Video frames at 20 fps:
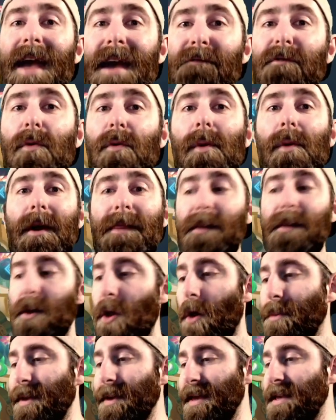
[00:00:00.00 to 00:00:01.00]
everyone in the
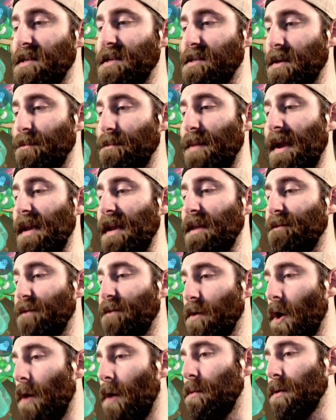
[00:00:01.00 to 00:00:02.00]
lobby is competing
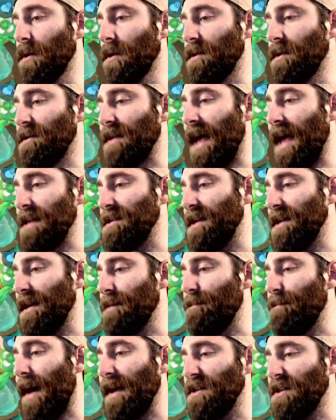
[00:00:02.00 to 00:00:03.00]
for goblins, and you need
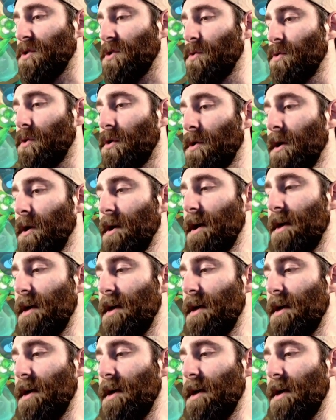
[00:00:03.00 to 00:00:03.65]
to make sure